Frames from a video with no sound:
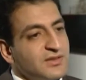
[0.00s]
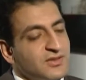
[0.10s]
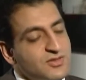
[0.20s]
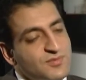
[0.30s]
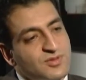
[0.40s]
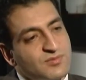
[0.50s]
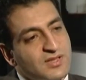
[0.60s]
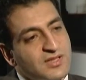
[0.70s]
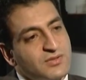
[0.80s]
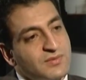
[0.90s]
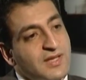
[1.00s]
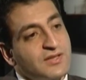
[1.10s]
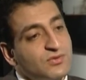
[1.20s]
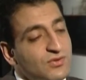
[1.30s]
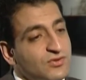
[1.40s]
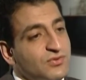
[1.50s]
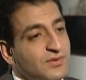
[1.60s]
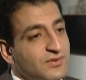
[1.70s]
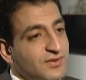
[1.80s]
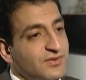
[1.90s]
the Egyptian market, we had to also
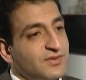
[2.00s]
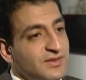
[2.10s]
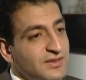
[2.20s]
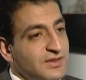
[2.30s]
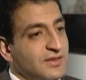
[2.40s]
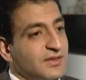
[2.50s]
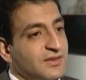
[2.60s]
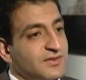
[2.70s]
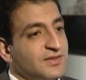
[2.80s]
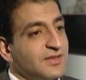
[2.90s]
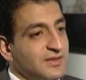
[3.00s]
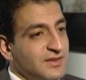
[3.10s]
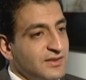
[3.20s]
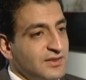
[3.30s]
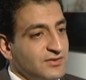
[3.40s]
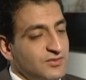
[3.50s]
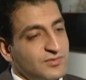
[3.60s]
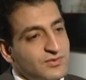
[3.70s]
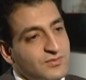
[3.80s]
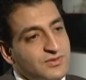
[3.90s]
address the uh, C&D
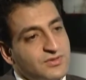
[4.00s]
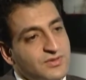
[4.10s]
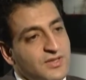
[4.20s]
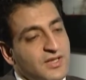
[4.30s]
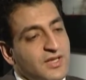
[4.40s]
customers, which uh,